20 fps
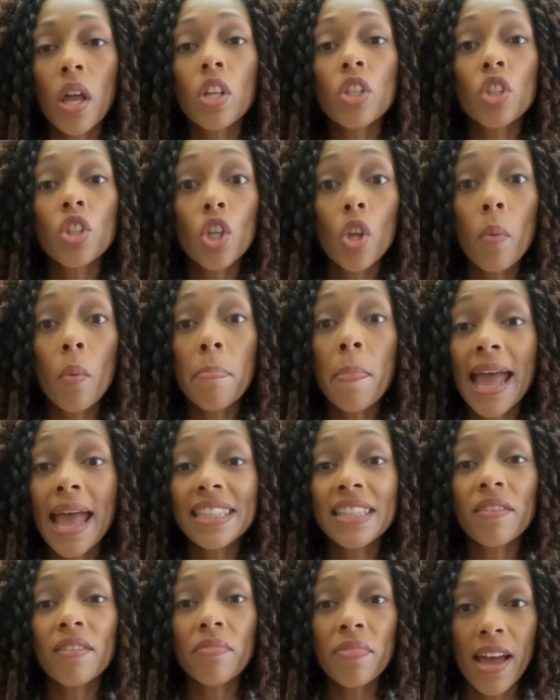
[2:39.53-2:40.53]
Two
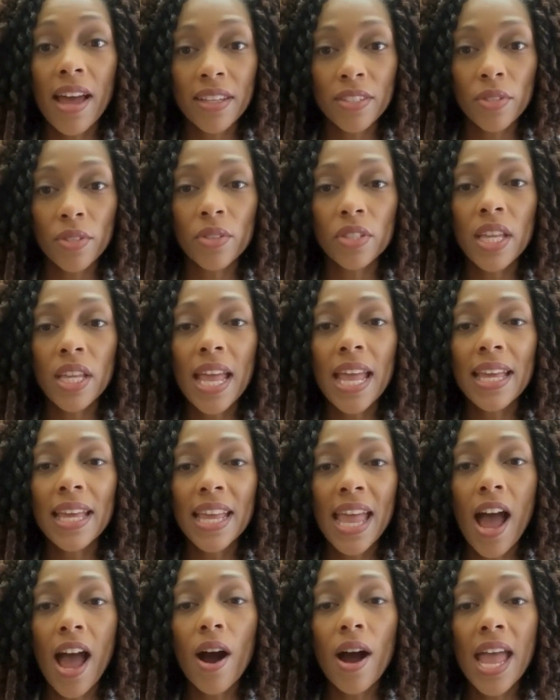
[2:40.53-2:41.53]
massive vessels
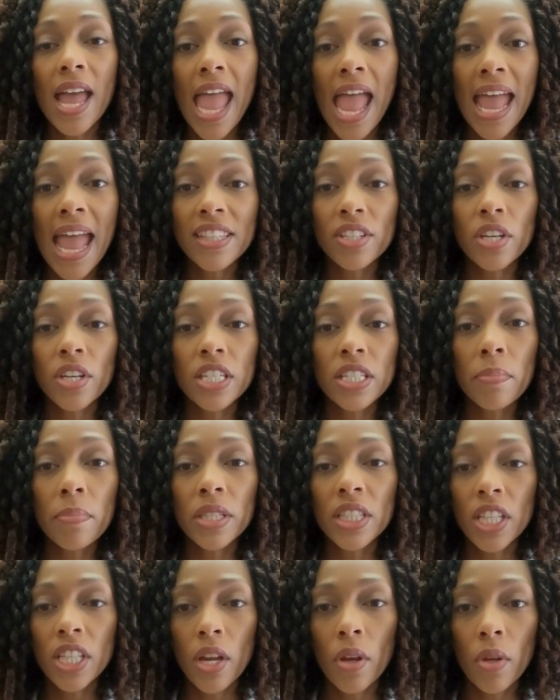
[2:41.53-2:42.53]
carrying hazardous
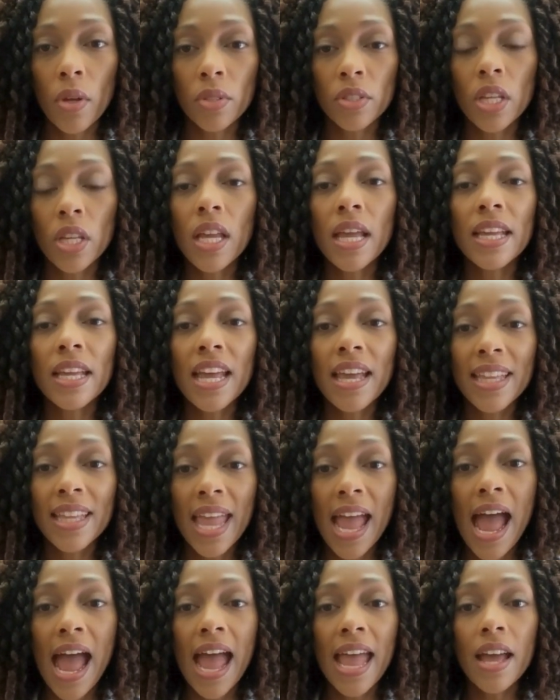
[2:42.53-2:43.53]
materials
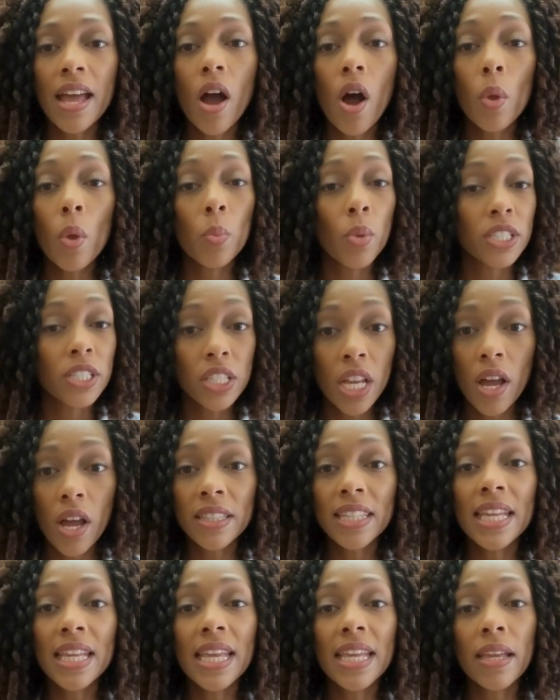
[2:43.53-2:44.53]
collide,
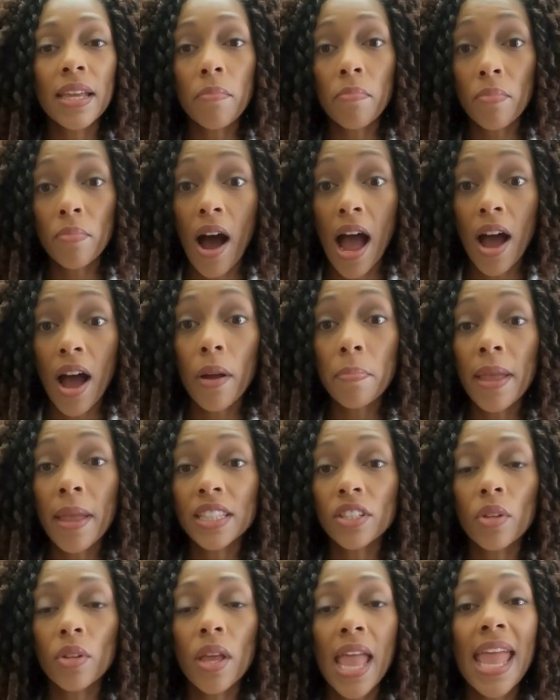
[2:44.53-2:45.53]
resulting in
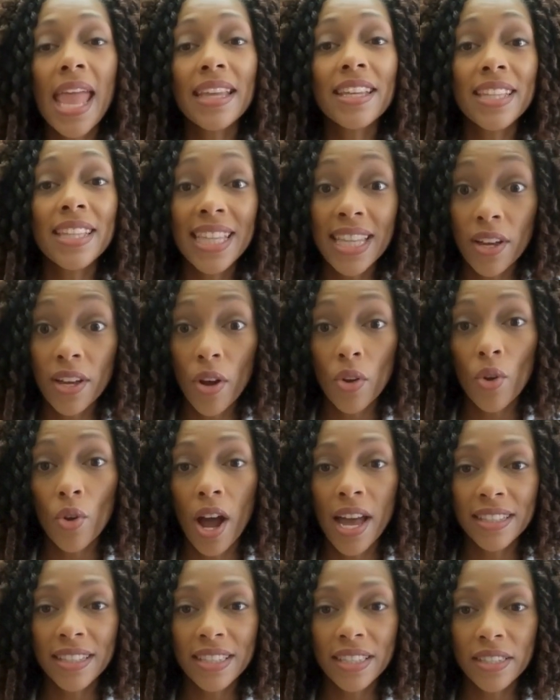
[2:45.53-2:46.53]
environmental and legal
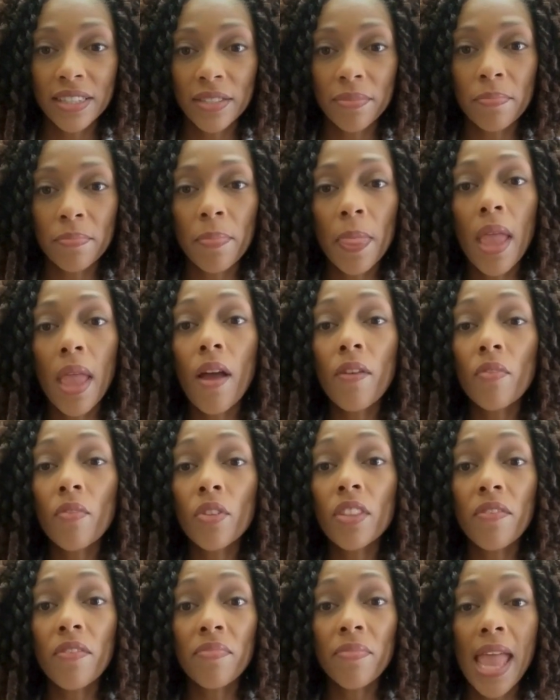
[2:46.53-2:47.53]
crises. For
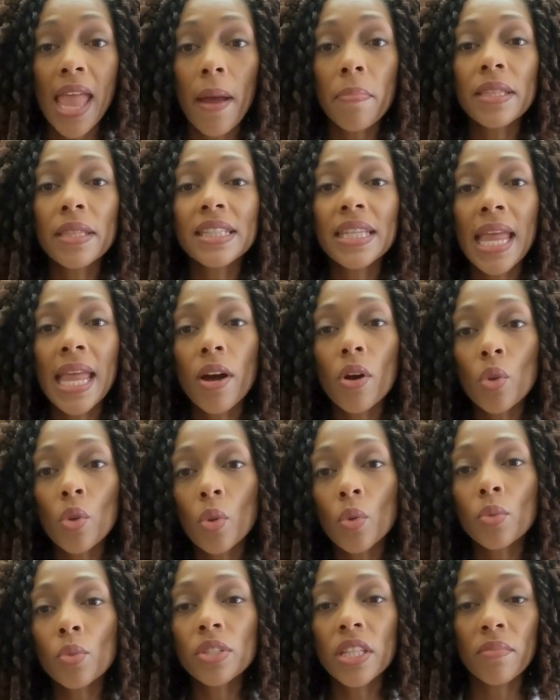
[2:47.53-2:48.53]
the families and
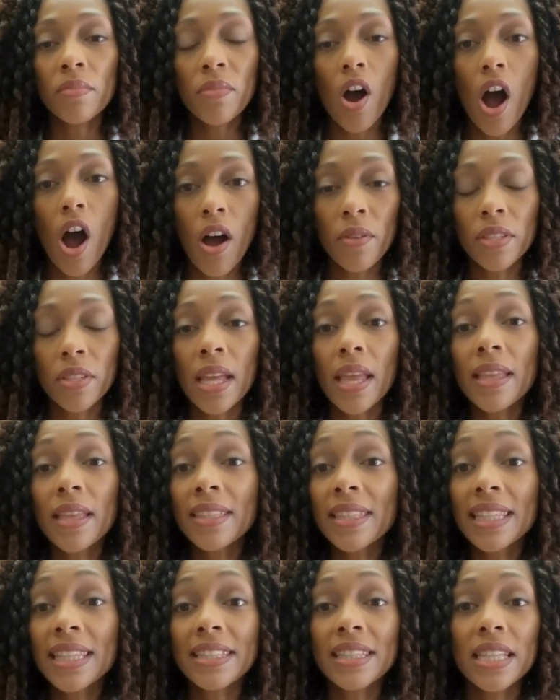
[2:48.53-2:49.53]
crews involved,
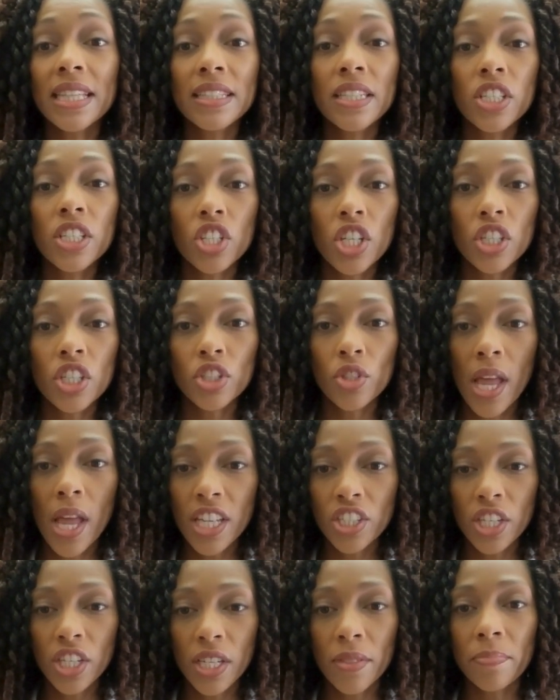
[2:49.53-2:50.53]
this isn't just
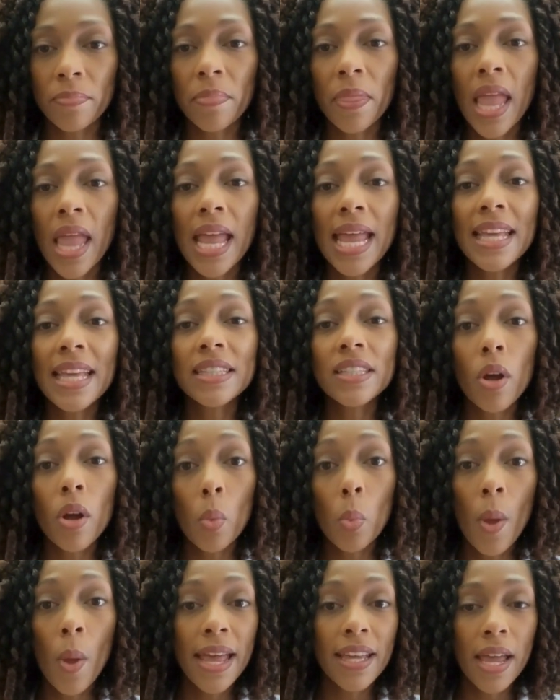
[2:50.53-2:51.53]
tragedy. It's a
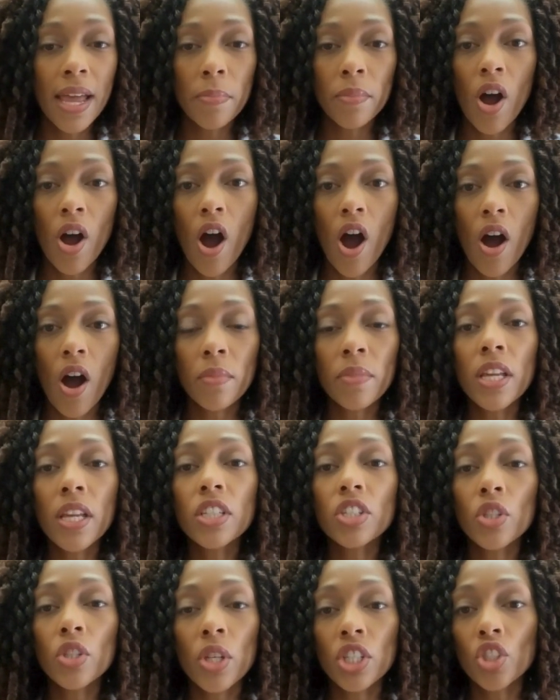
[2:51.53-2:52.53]
wake-up call
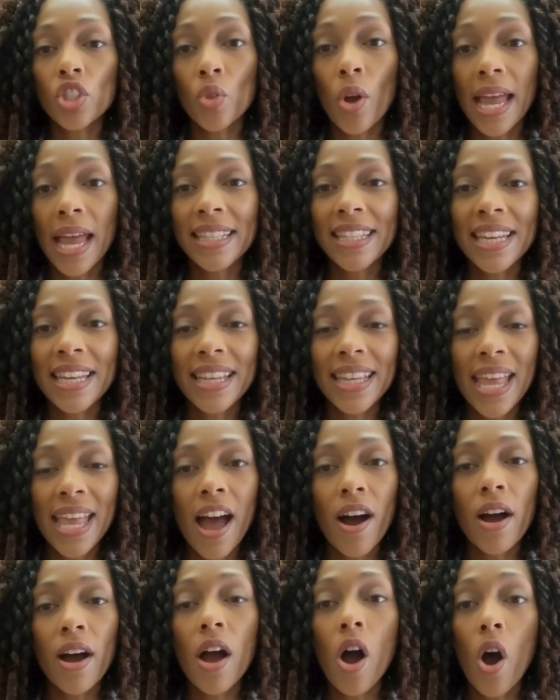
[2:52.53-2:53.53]
to address
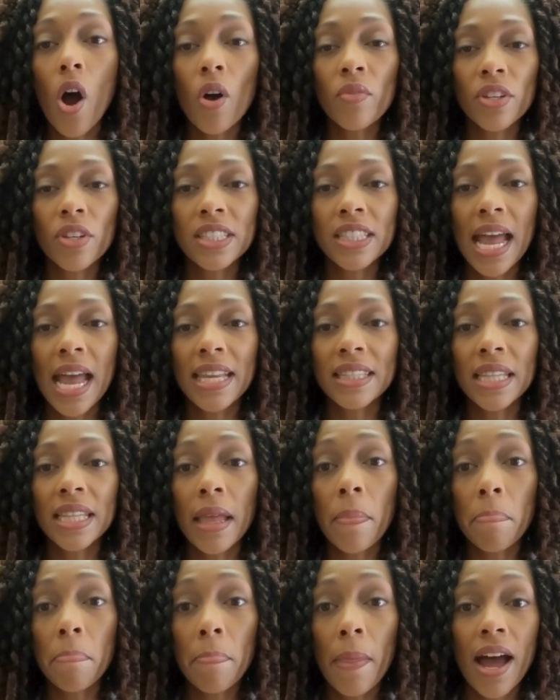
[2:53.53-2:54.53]
glaring oversights
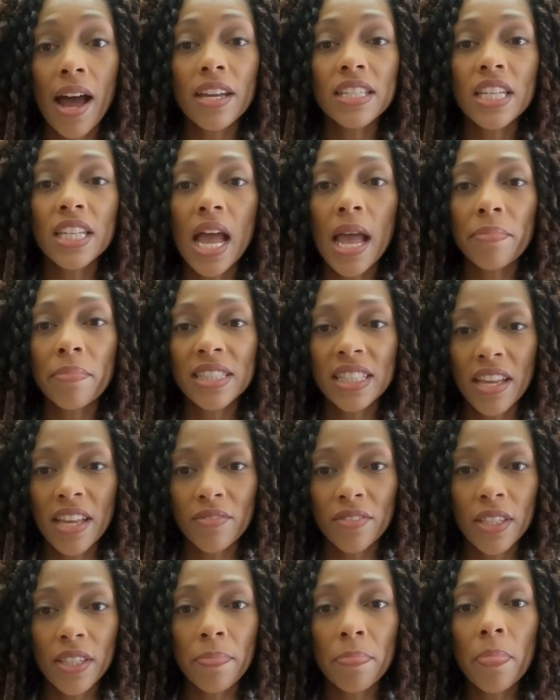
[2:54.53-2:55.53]
in maritime
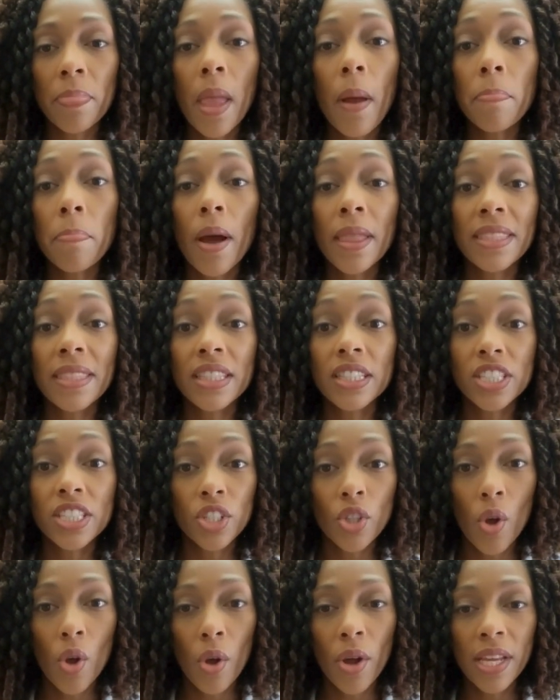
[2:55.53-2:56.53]
safety. But this
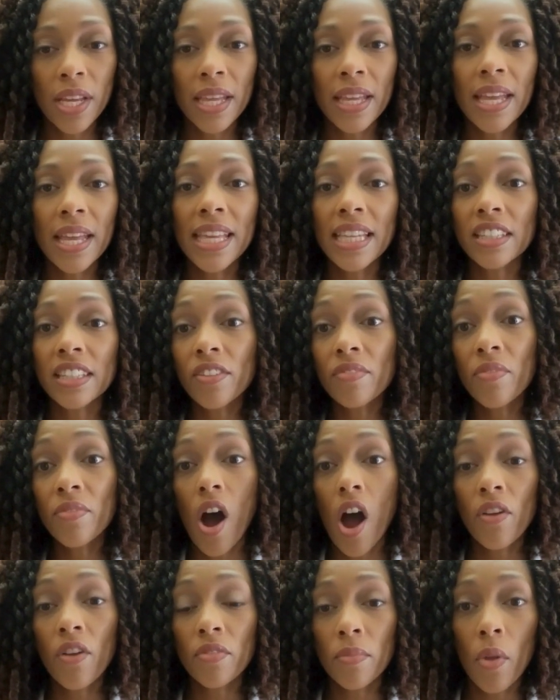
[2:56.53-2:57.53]
story is
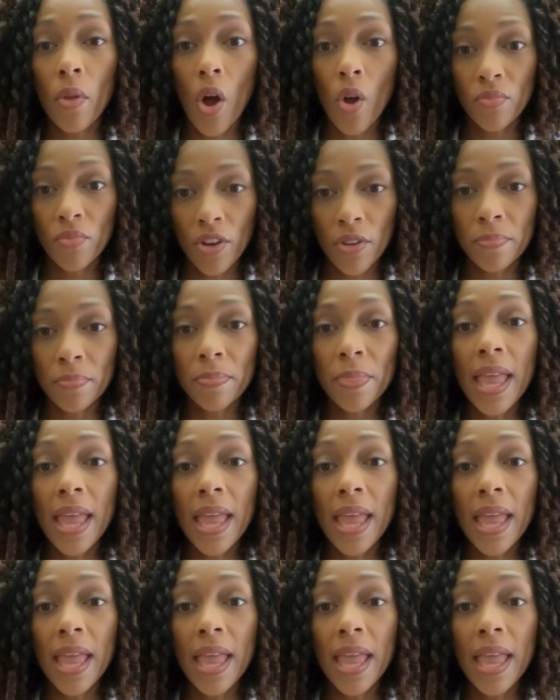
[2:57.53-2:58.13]
far from over.